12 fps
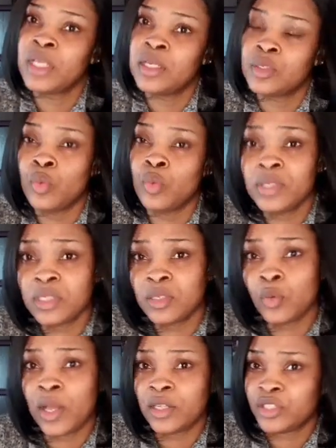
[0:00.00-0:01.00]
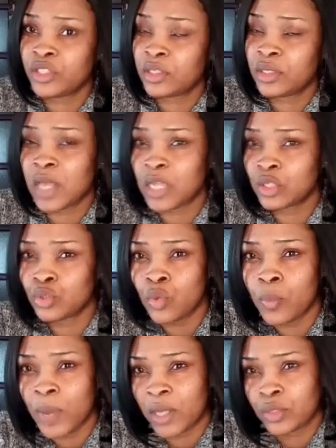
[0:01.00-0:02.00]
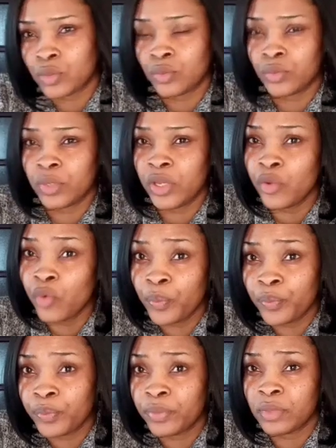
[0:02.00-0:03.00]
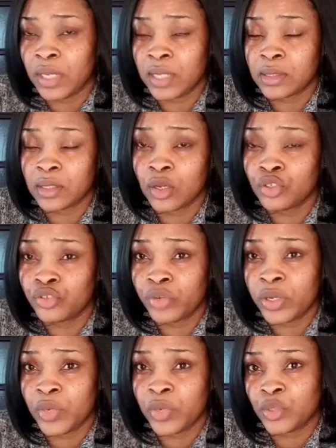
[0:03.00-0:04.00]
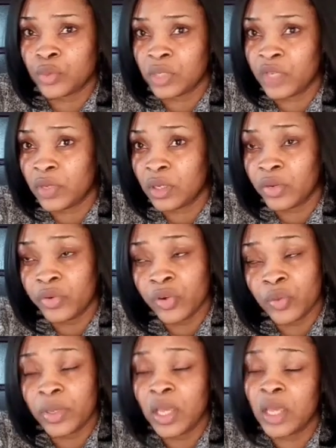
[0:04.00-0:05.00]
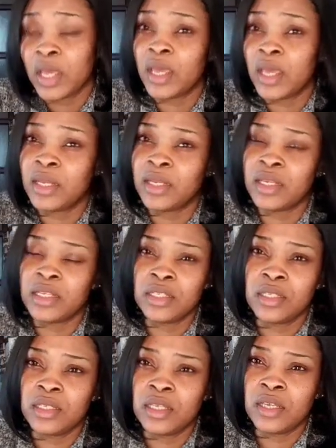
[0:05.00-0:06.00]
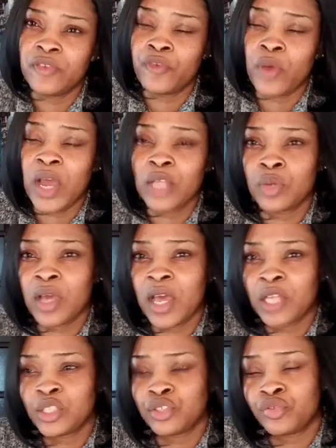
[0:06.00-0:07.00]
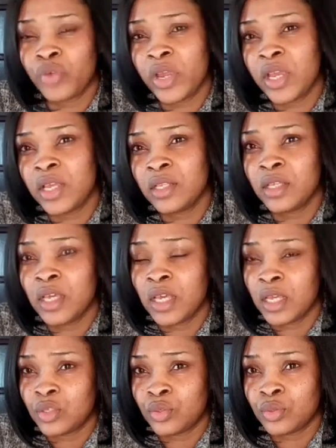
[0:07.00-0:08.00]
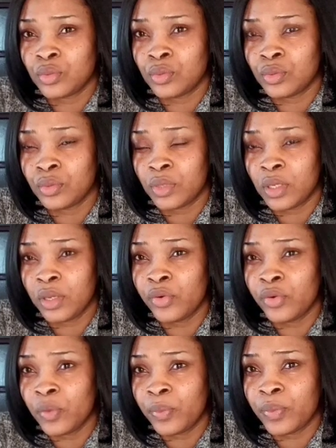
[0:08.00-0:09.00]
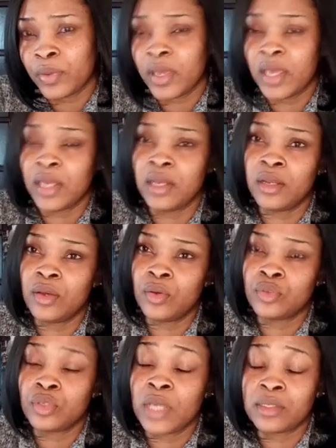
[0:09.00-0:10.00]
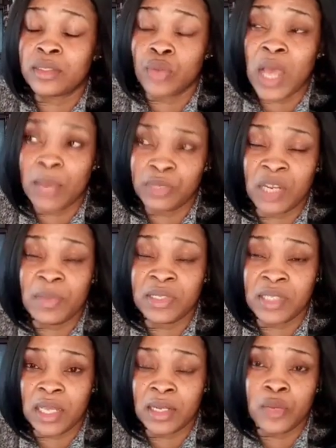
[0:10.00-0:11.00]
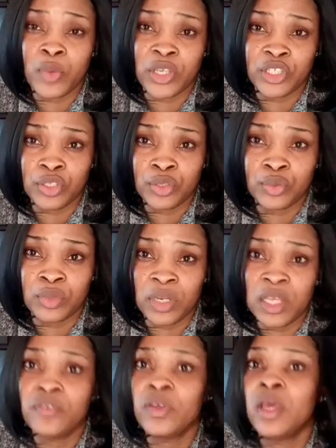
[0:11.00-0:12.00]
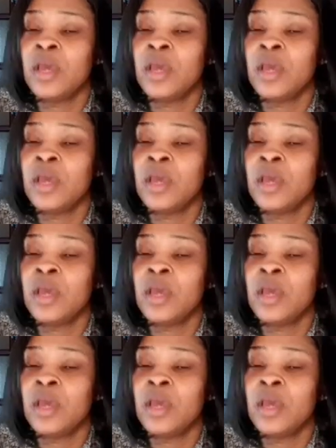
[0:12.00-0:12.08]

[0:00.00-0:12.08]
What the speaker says: So once in a while, she still has to go back to Europe. That is the country where she was living in Europe. And then for her to catch a train to Europe, and as to Amsterdam, exactly where she used to live,